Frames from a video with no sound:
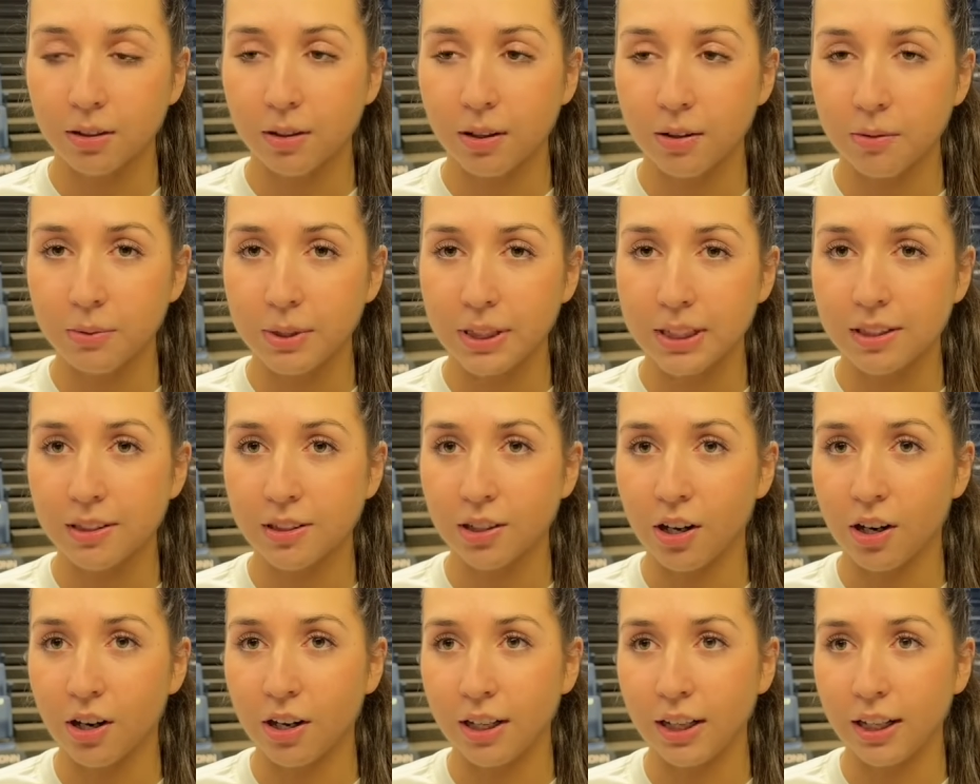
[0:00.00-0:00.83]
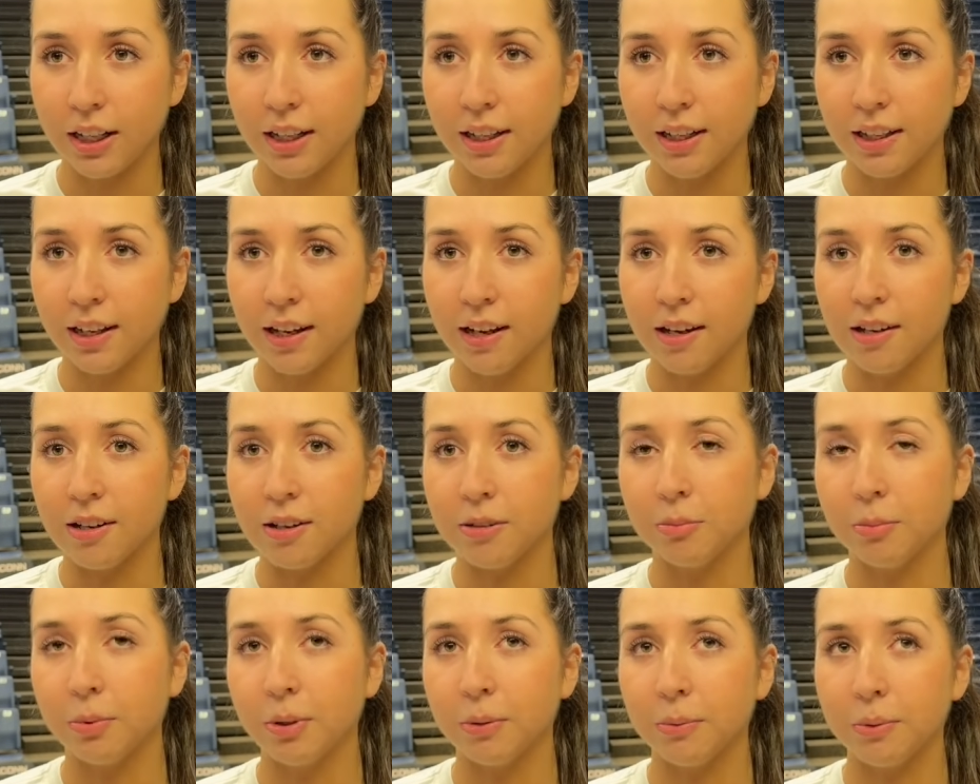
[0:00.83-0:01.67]
we started
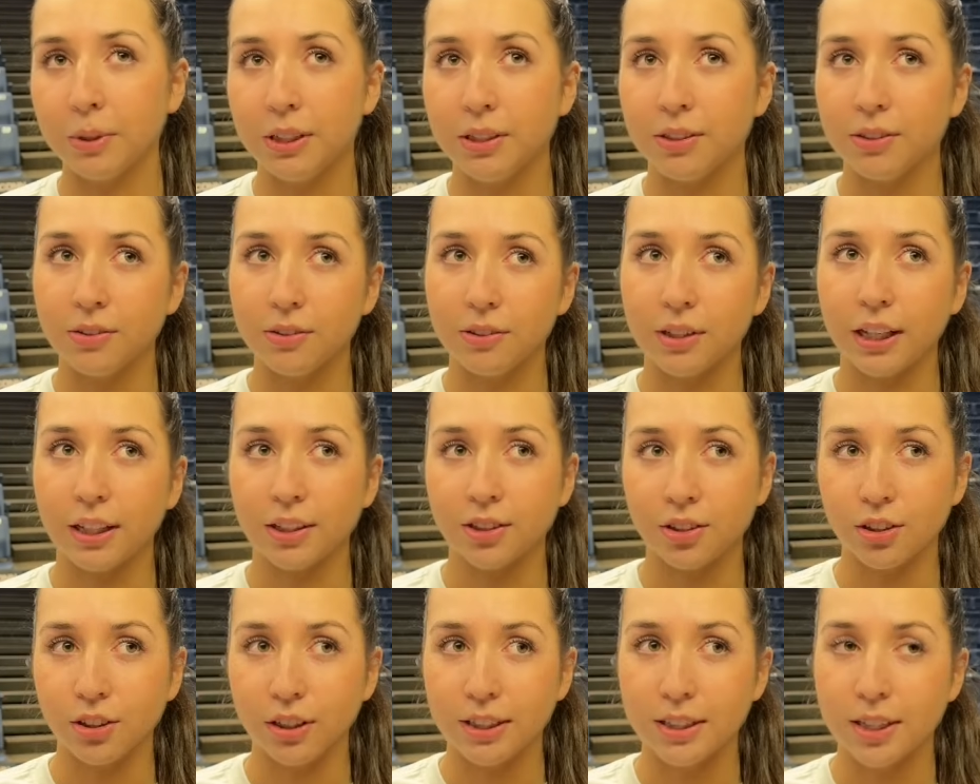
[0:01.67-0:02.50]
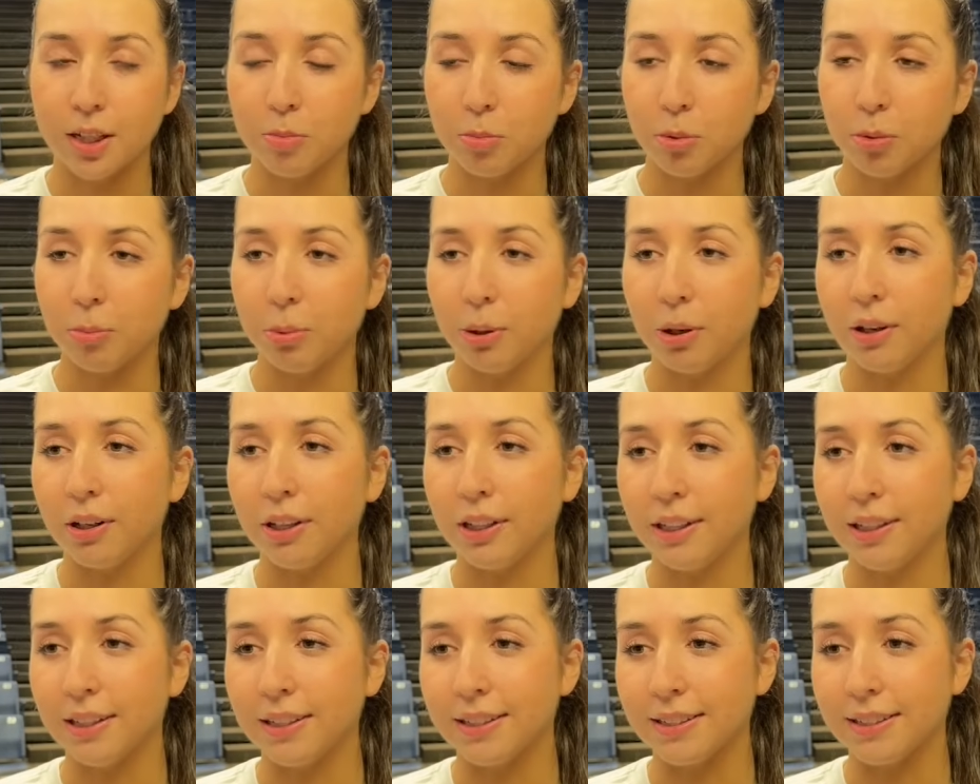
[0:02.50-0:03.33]
um, where we do like Shirley Temple
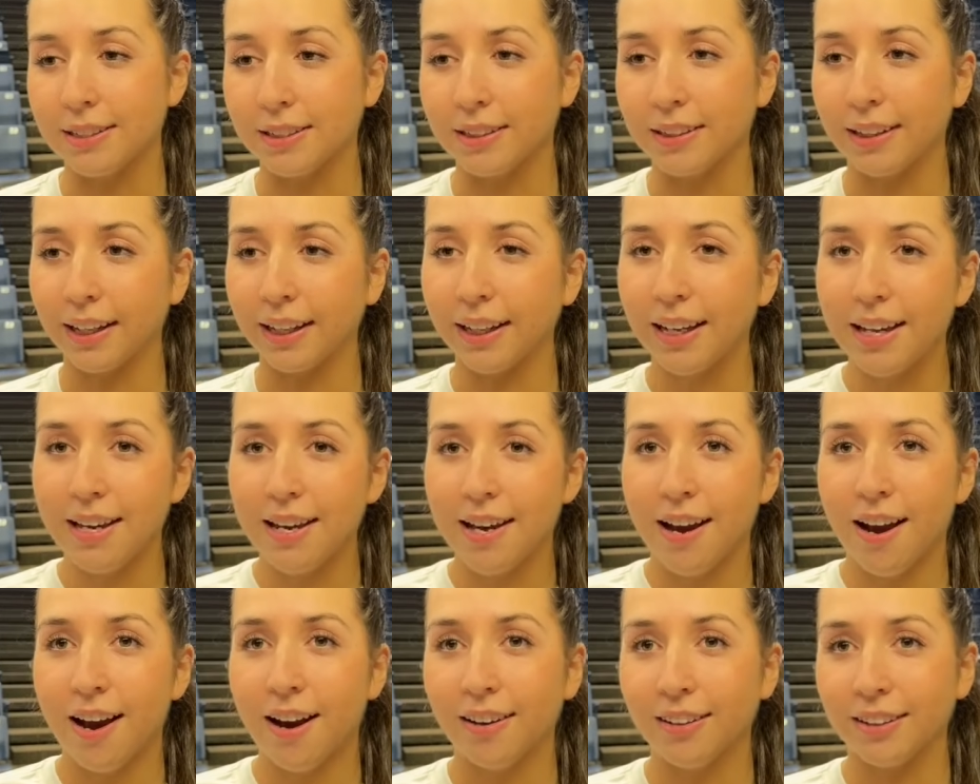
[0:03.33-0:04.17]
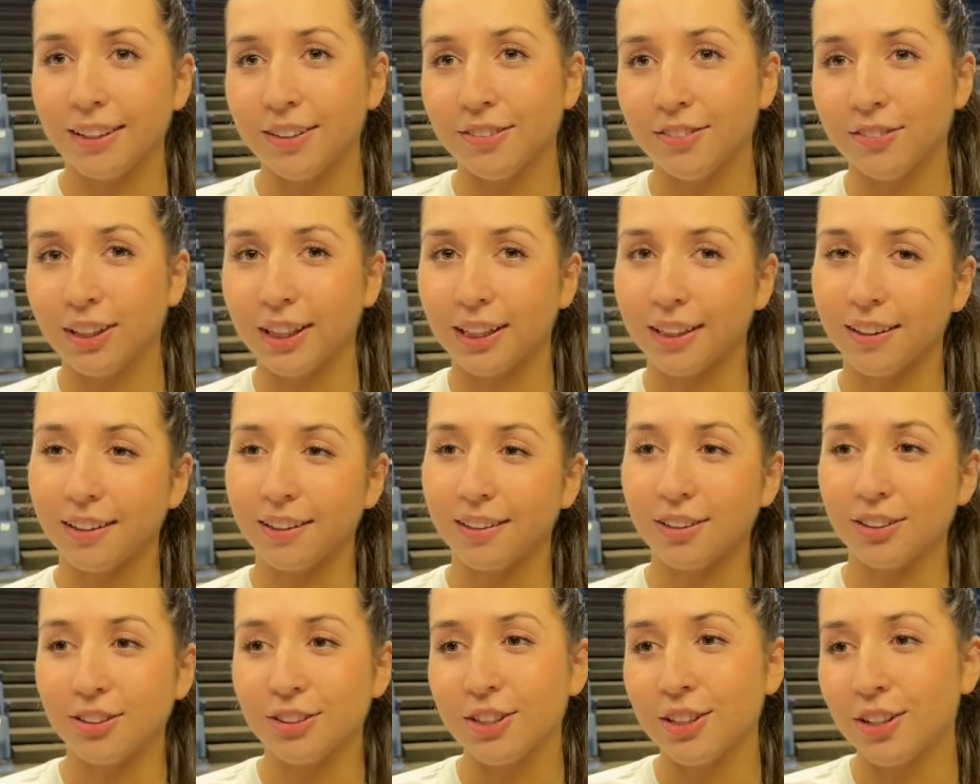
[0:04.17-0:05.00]
parties and like I'll give like a
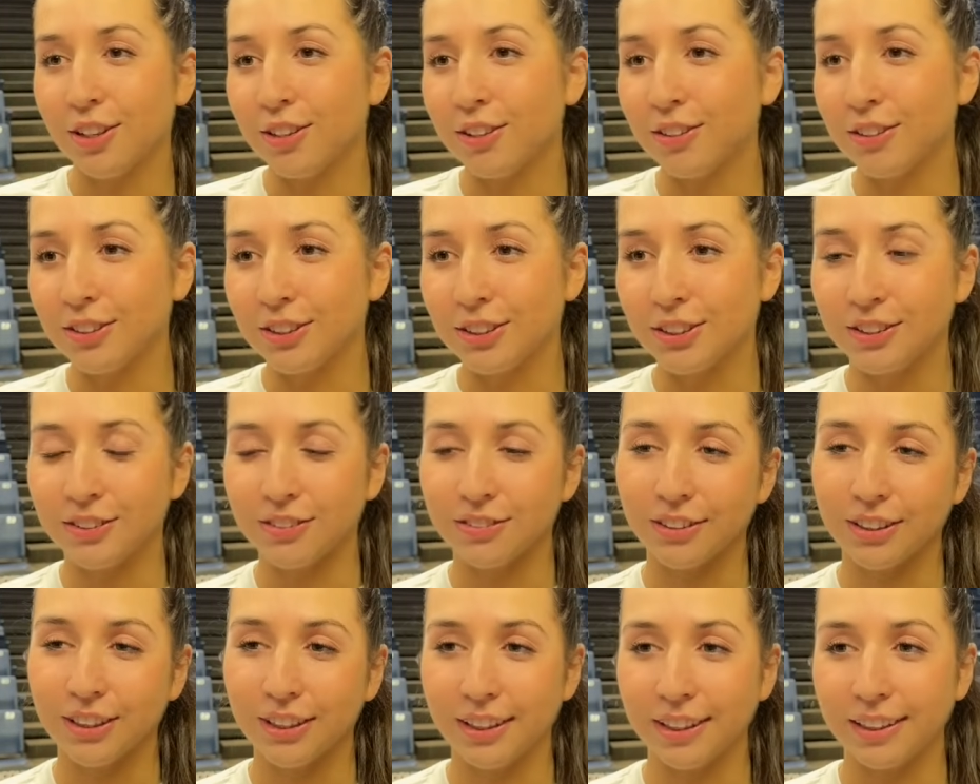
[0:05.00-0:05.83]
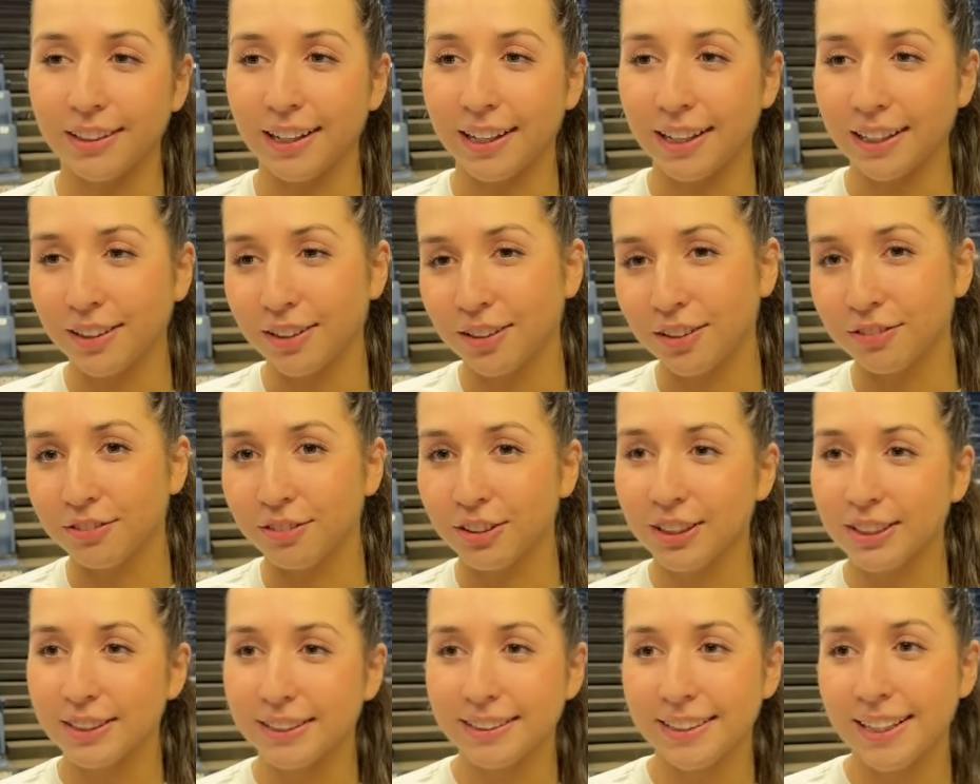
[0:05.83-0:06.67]
little toast for like her
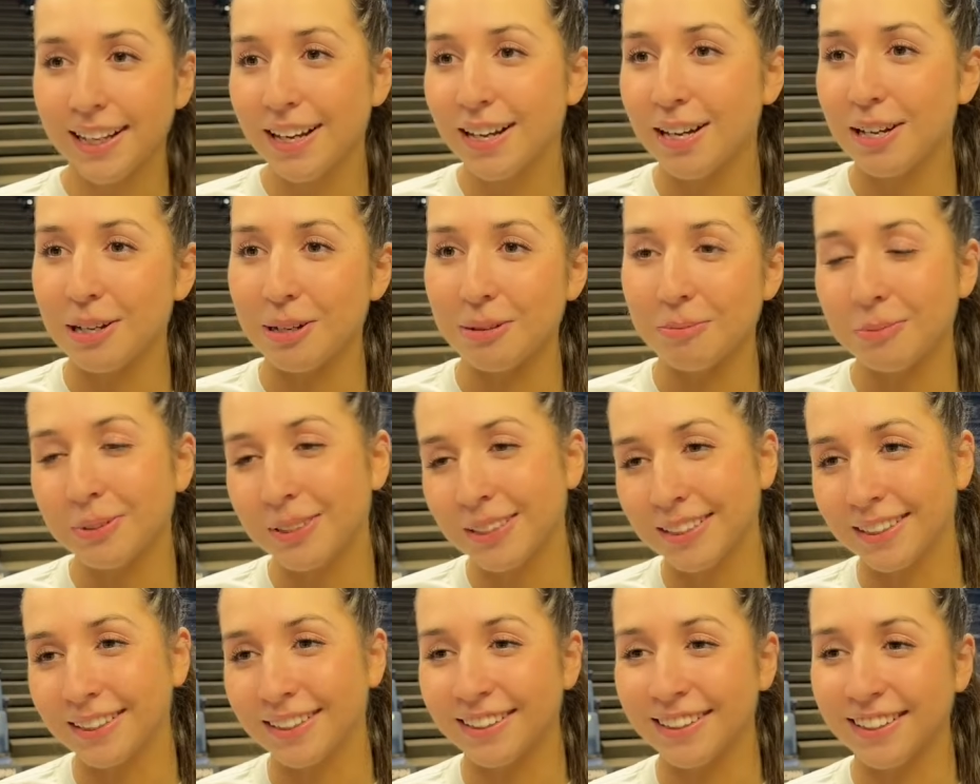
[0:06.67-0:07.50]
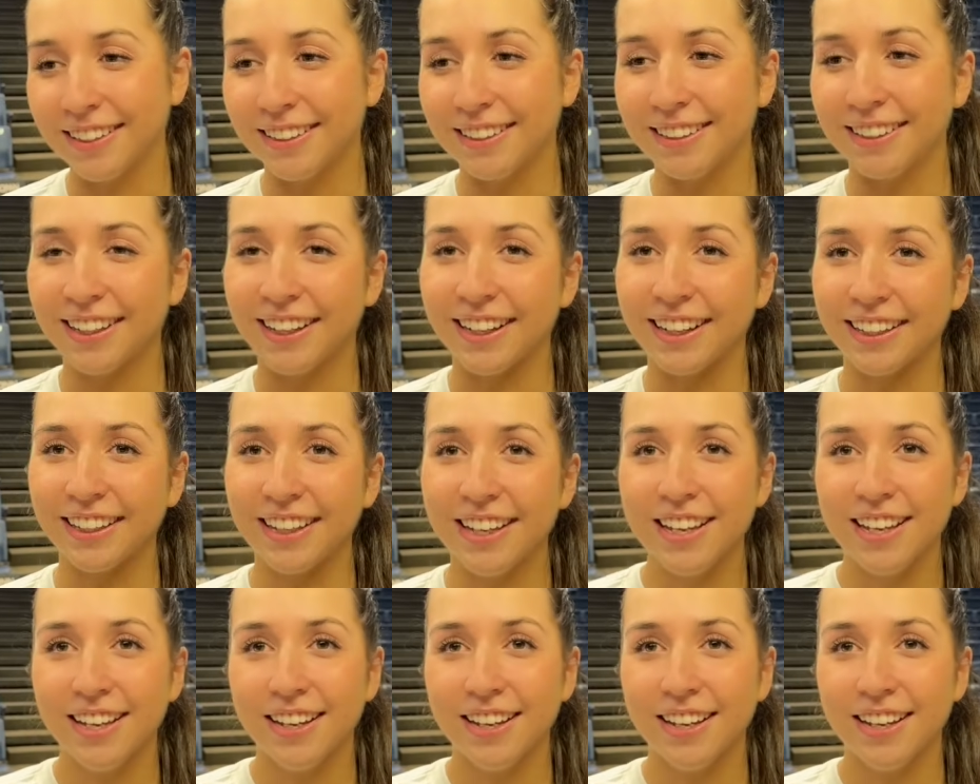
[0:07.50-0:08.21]
first steps and then like